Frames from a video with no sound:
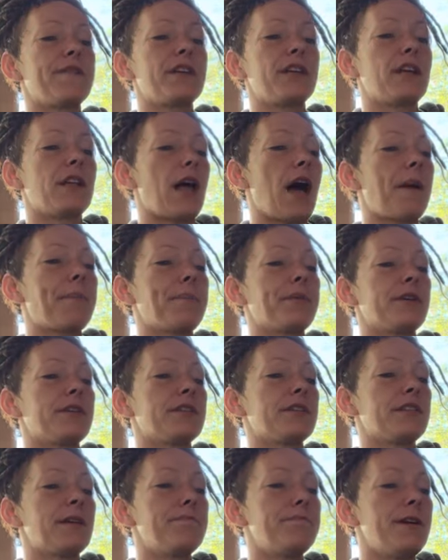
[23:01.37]
the
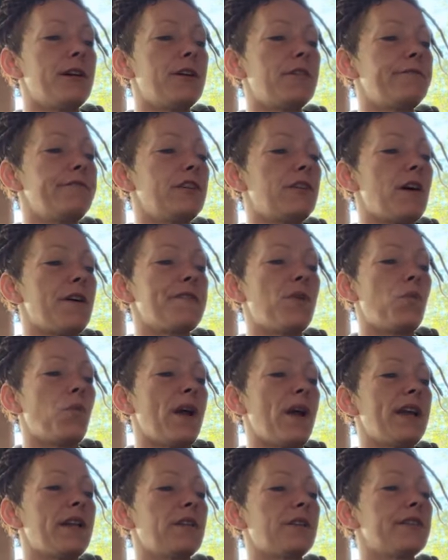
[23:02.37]
Galapagos and Melville on the
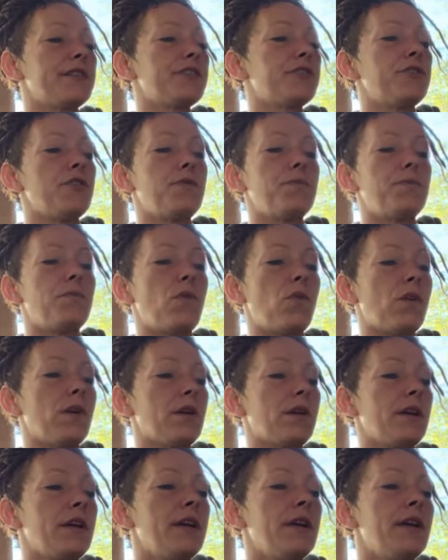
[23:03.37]
whaler is no
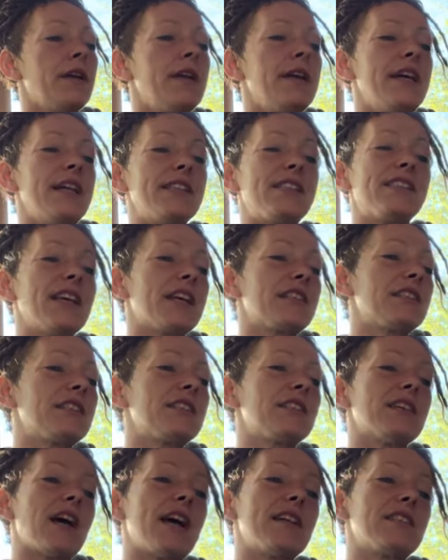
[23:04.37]
more.
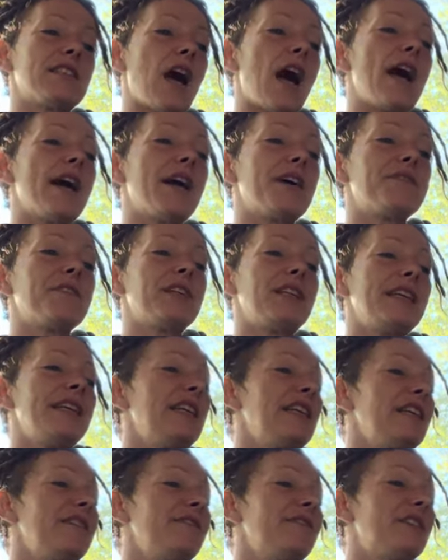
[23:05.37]
Insecticides lie on the
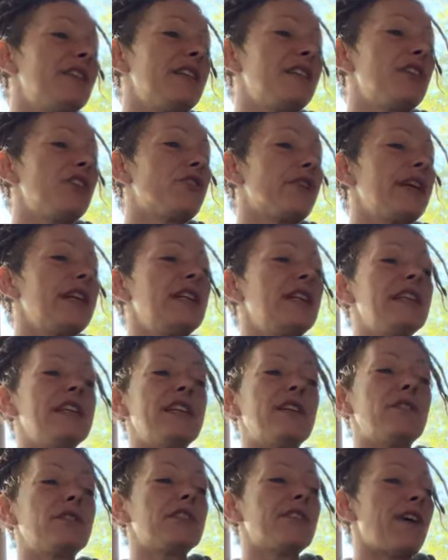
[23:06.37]
leaves. In the green
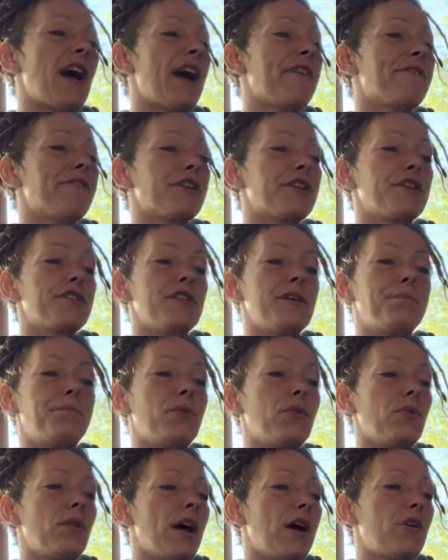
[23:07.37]
hills of Africa, the
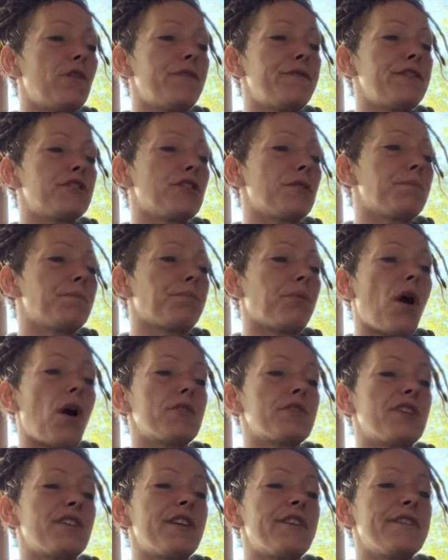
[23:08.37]
bull elephants are
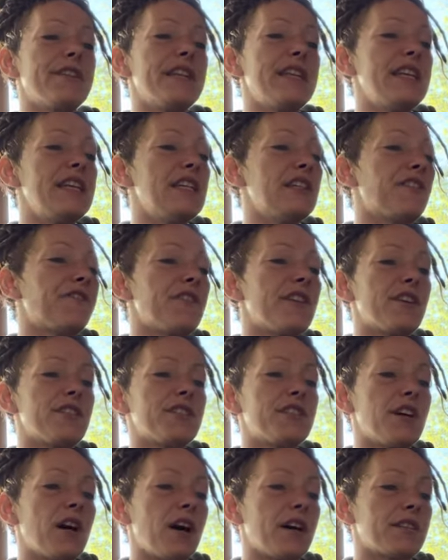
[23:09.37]
brought to their knees for their
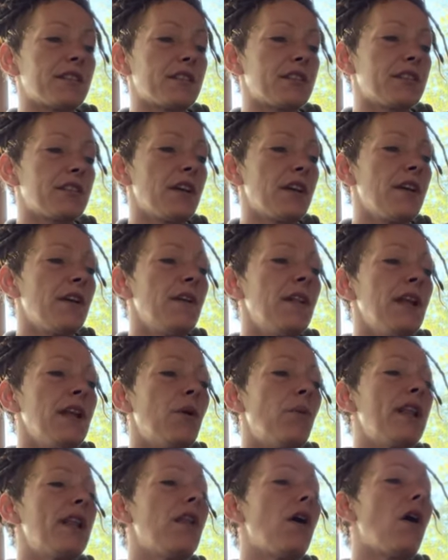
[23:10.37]
tusks.
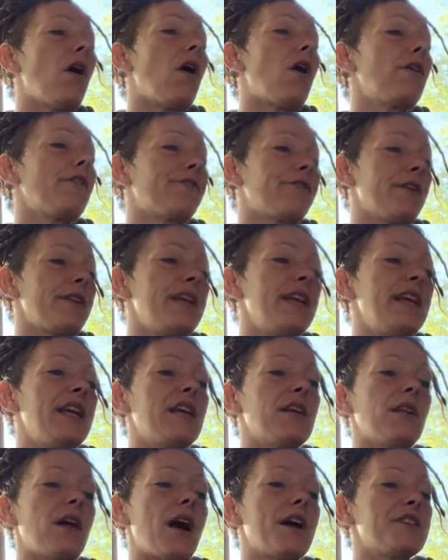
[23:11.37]
We long for an
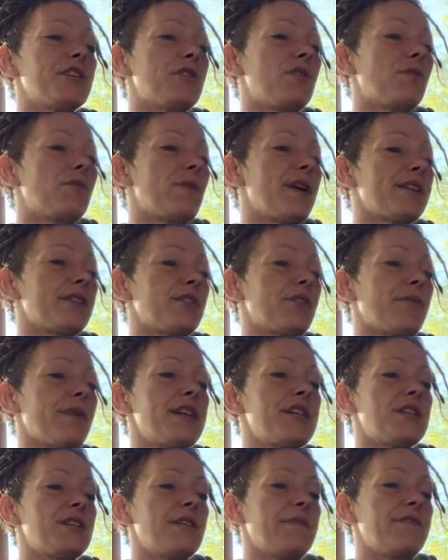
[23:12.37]
ecological
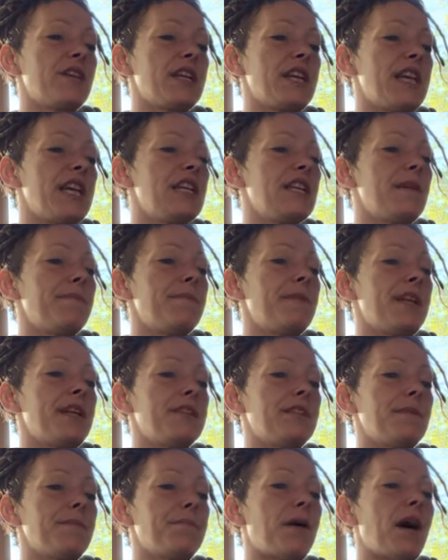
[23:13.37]
restoration of the kingdom that
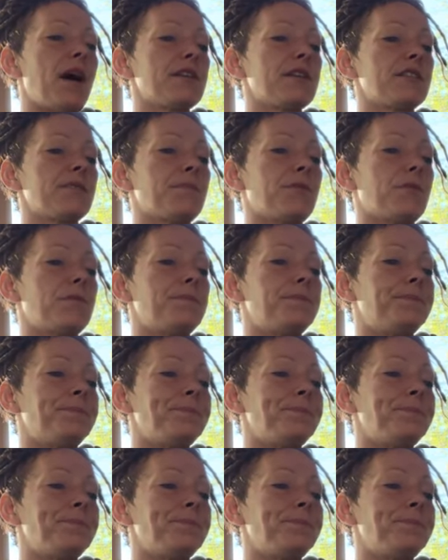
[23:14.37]
is impossible.